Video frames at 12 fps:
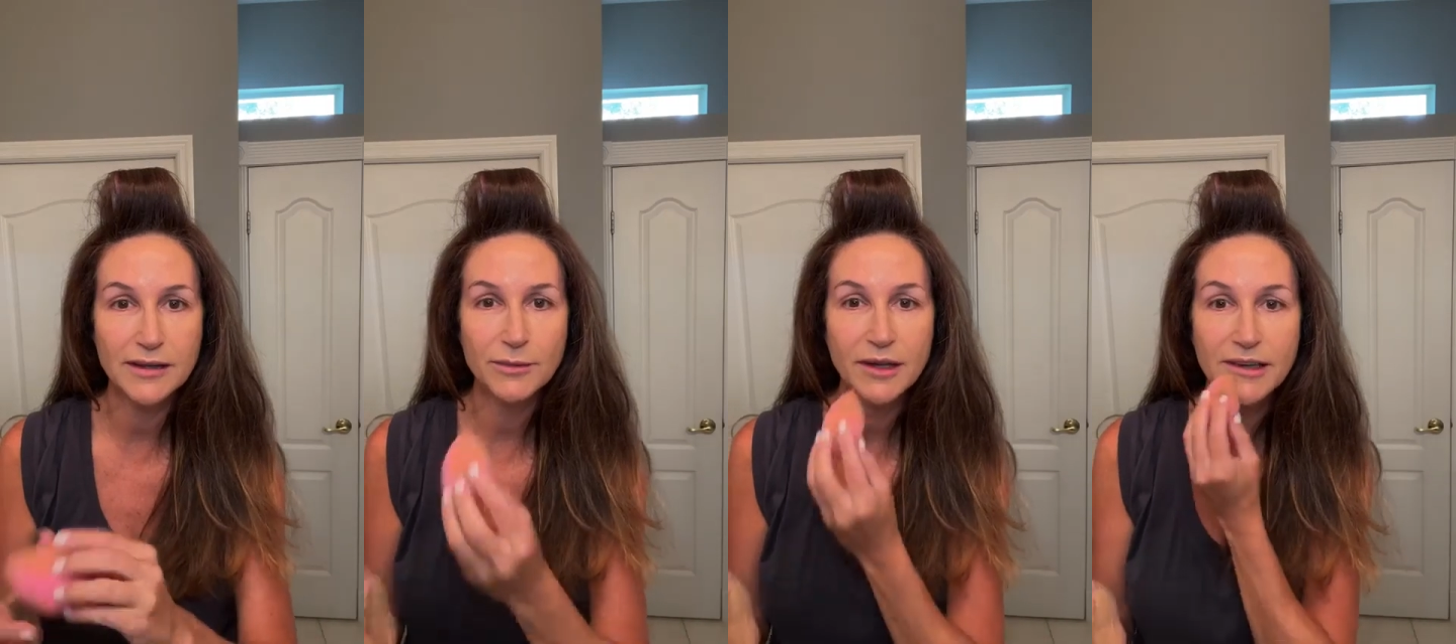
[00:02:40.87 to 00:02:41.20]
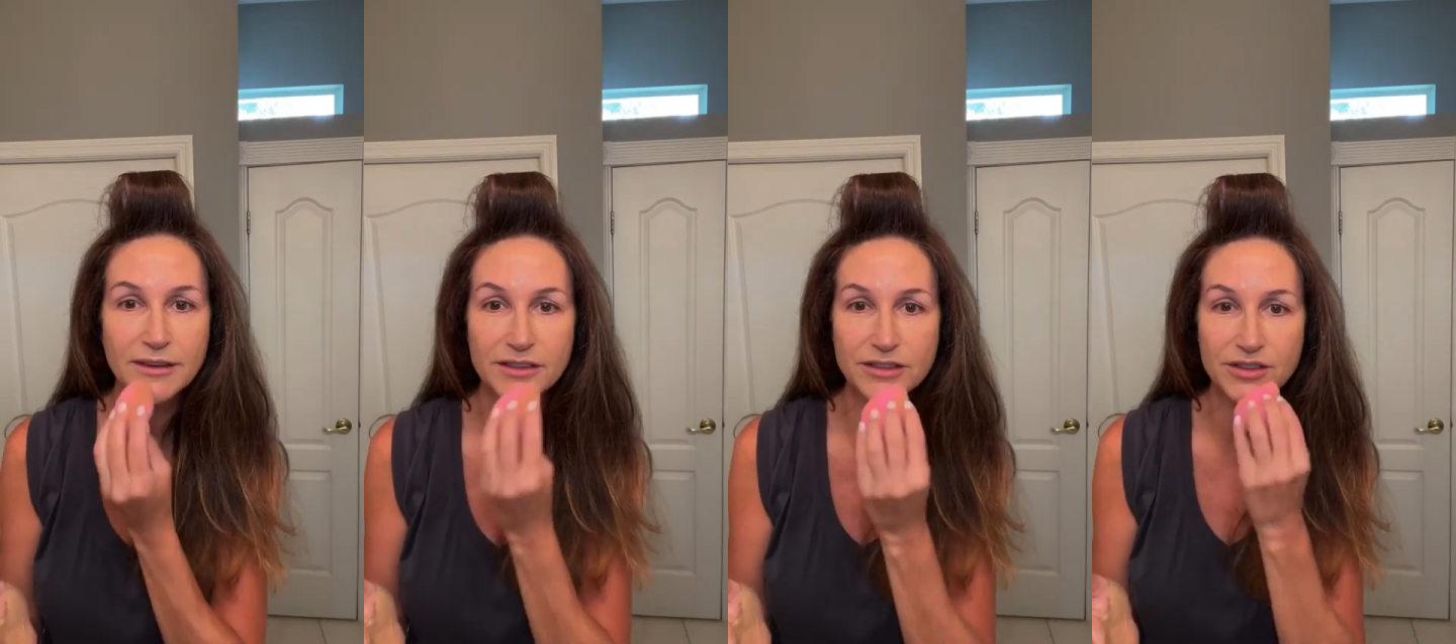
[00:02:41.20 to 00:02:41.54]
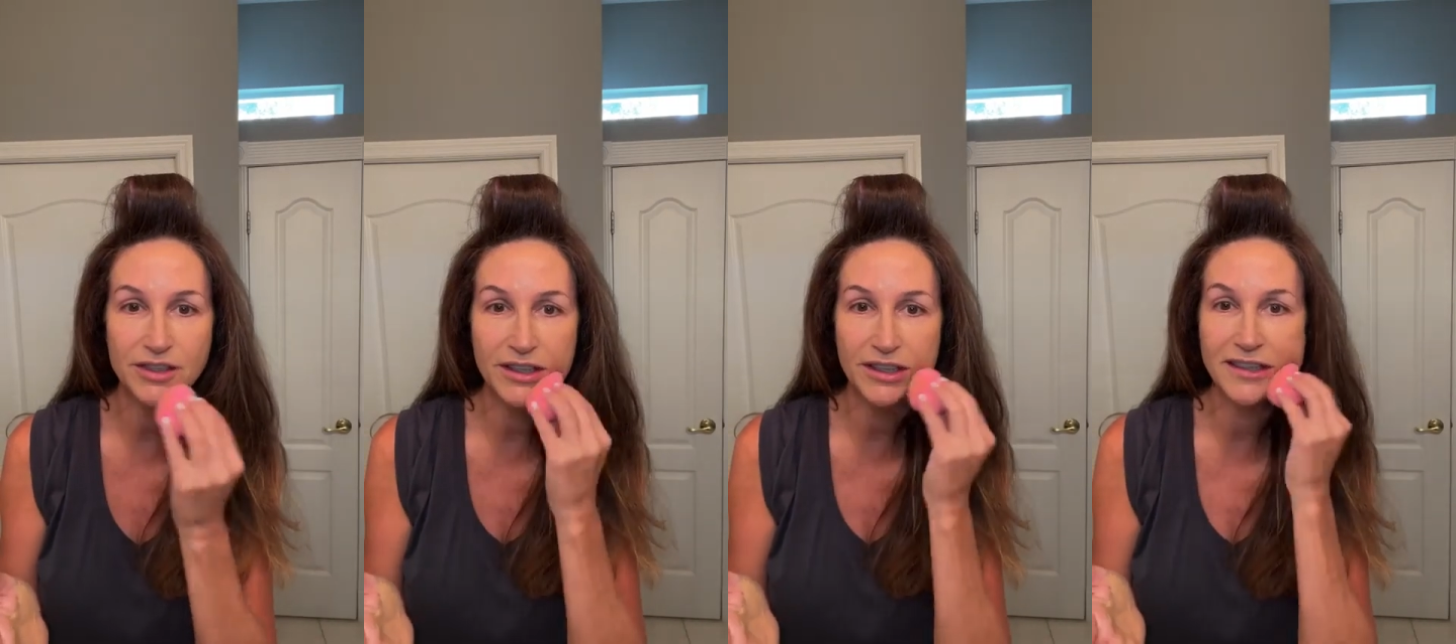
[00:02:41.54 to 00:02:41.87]
I'm not even
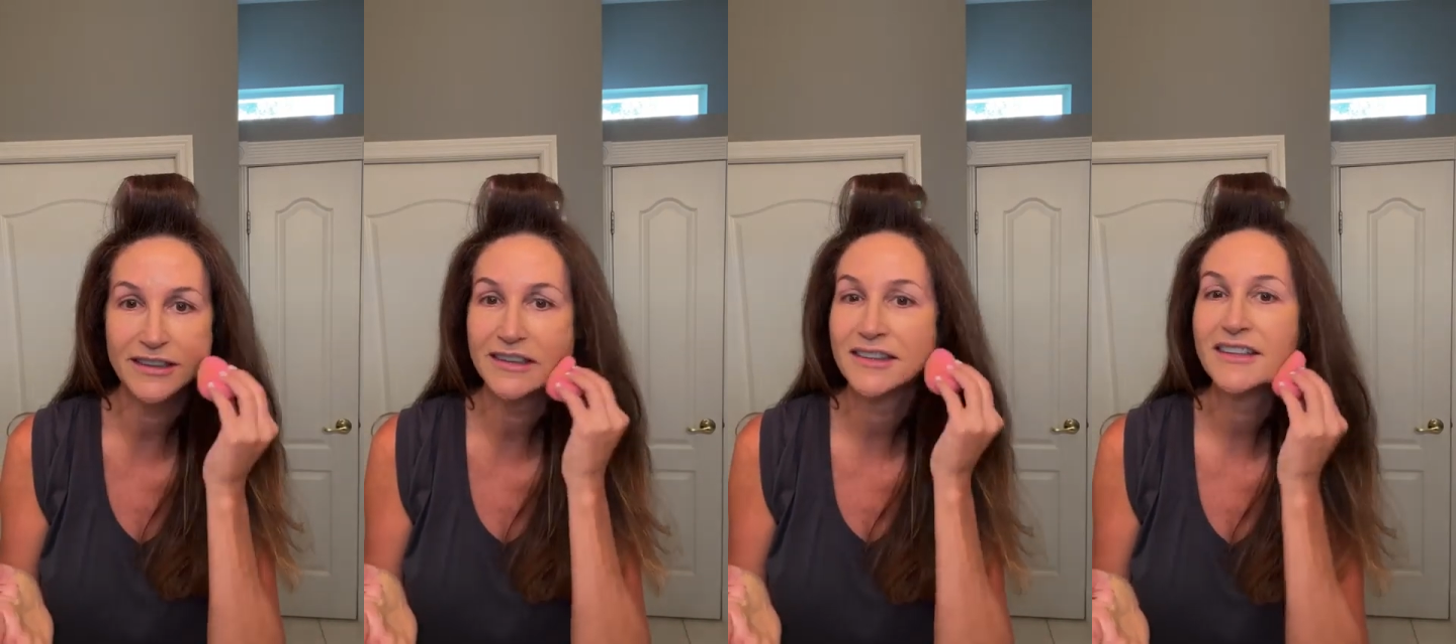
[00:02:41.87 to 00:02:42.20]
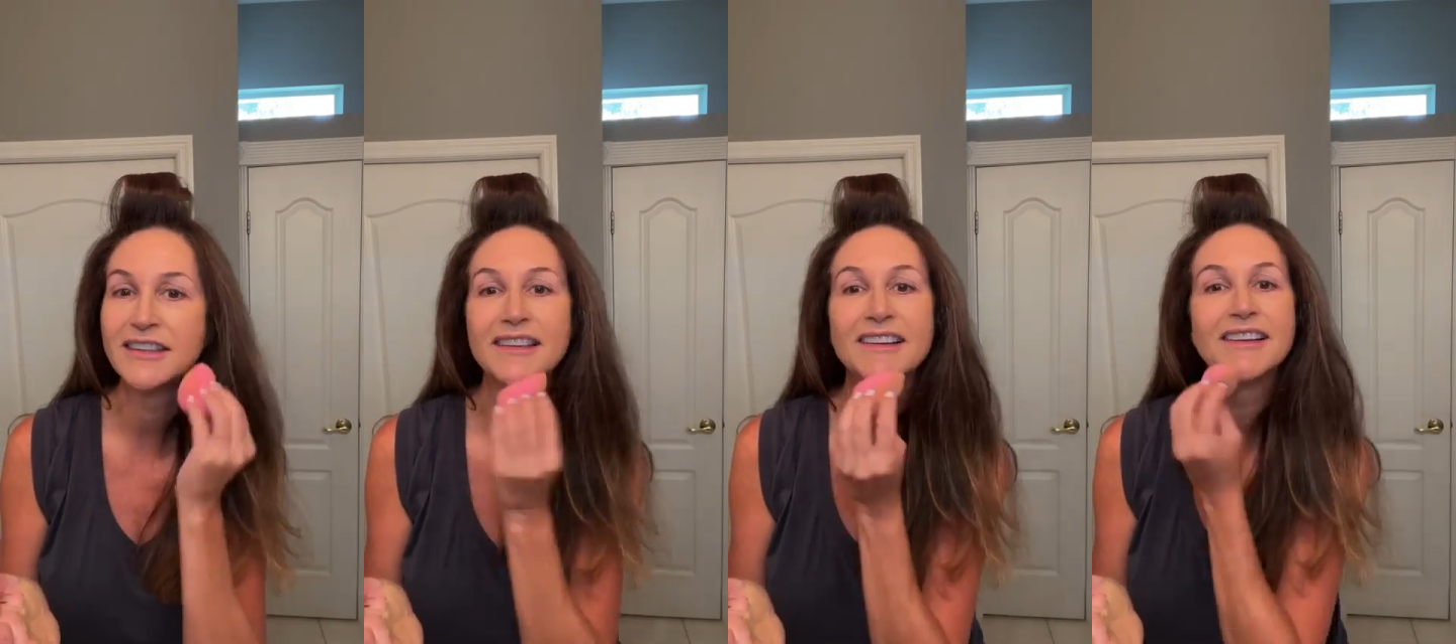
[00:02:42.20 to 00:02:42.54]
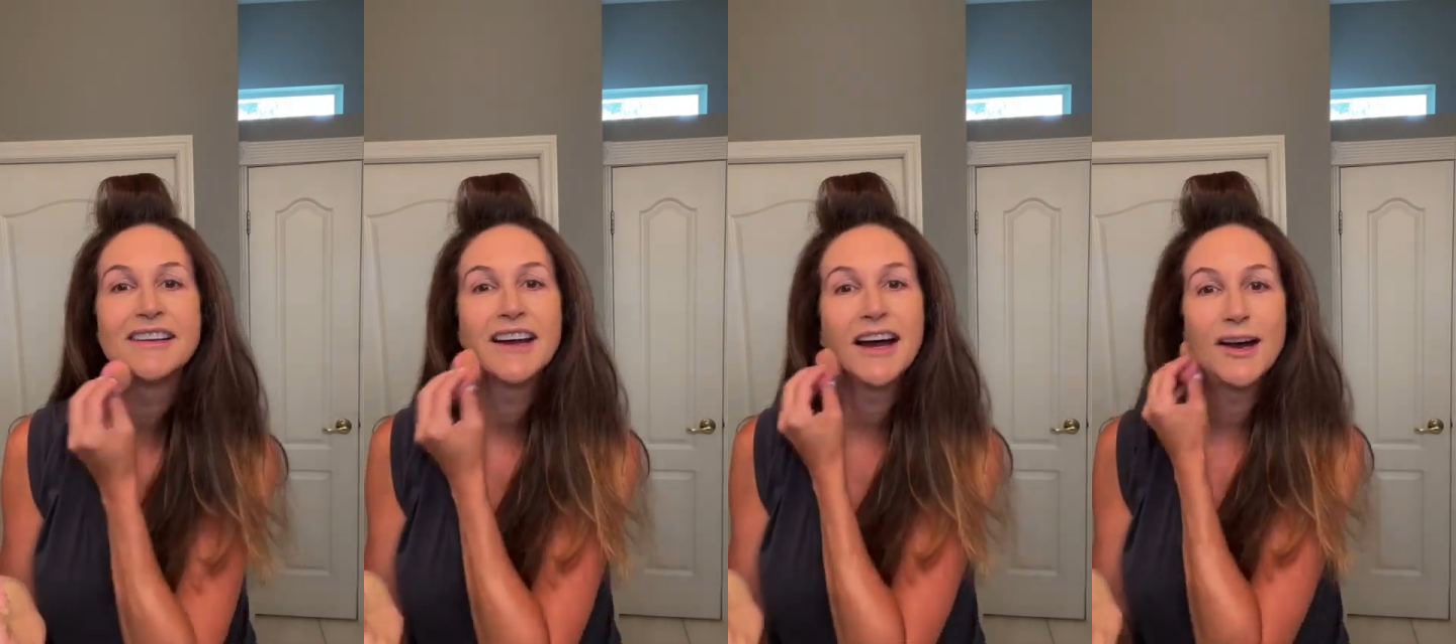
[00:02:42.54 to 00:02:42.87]
sure.
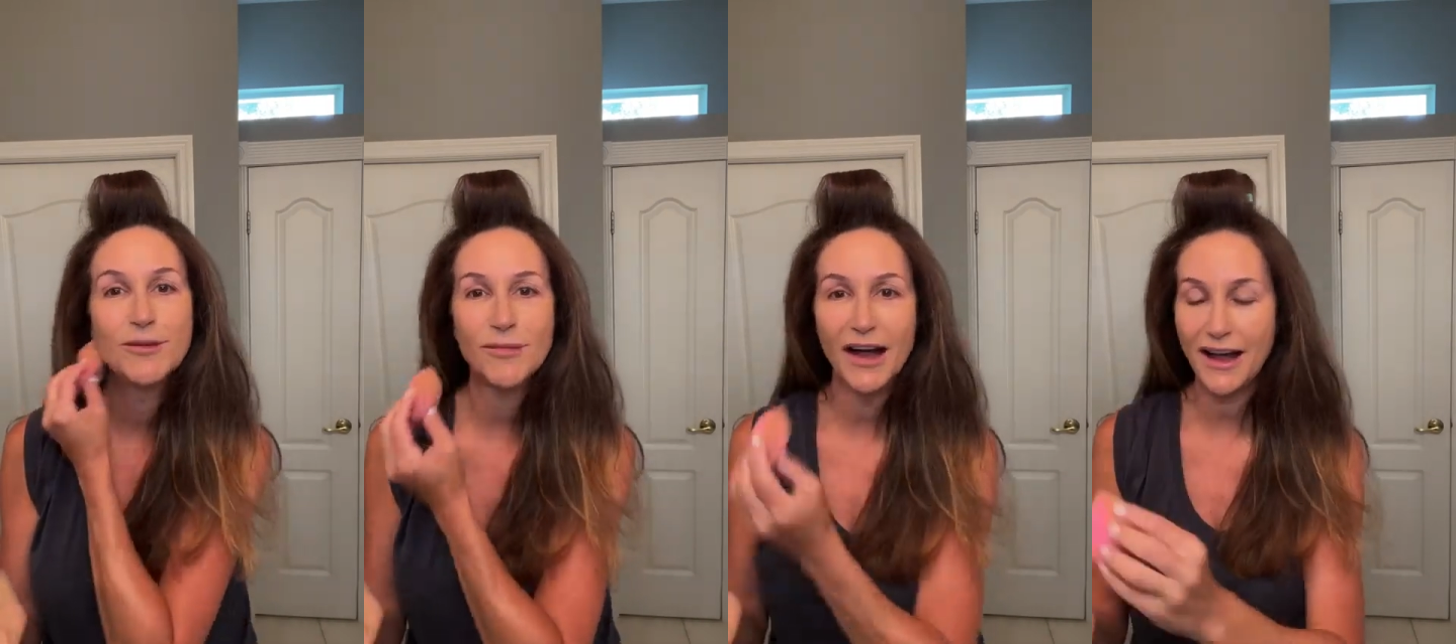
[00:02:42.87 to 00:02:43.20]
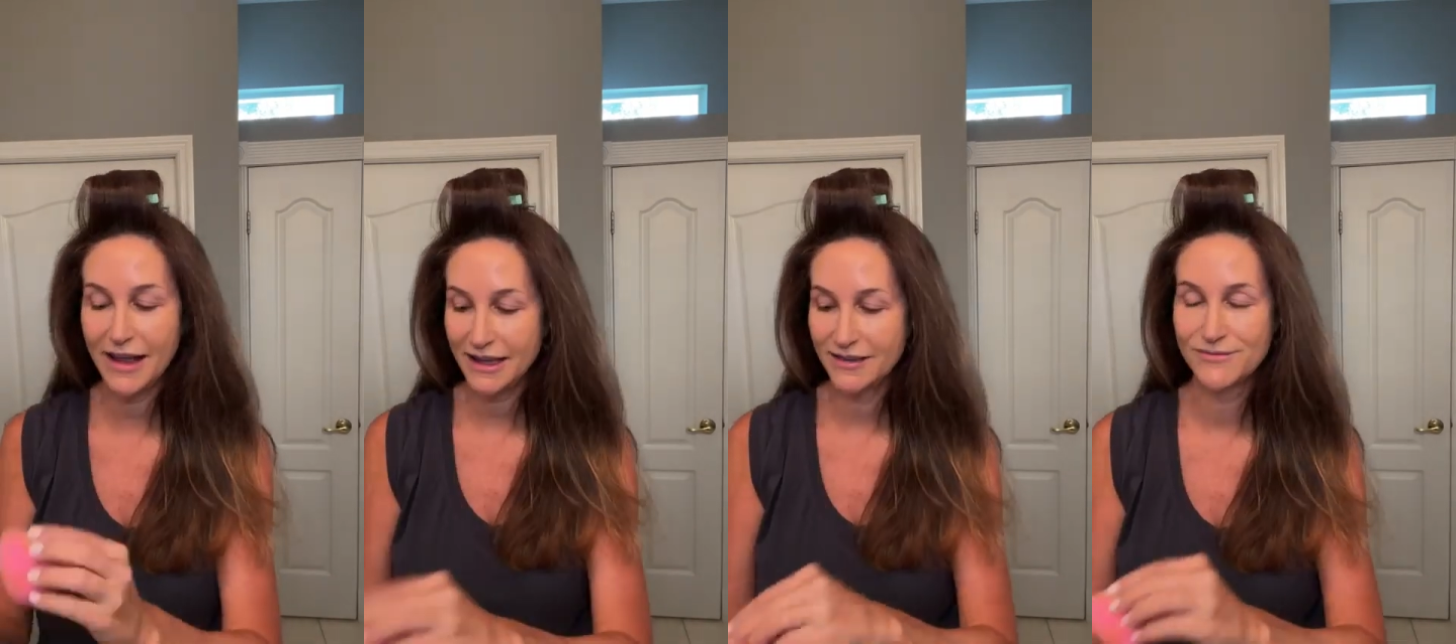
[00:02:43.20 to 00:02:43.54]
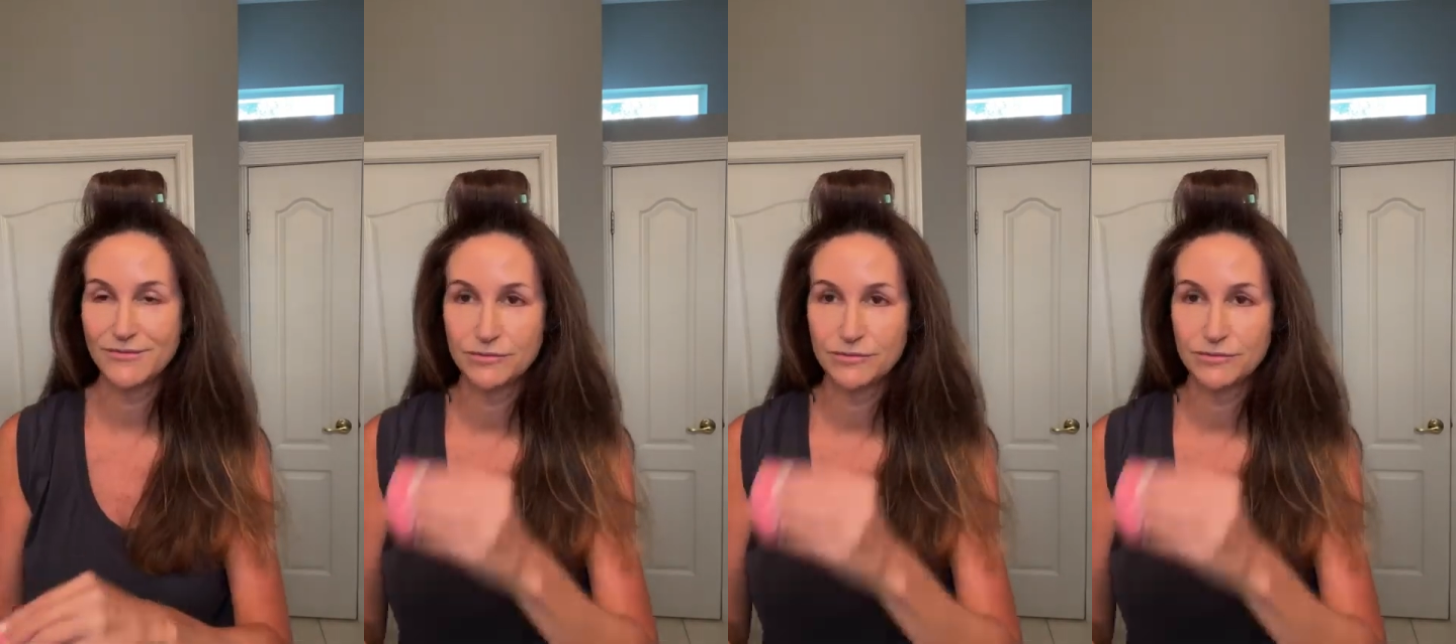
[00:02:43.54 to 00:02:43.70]
Hi.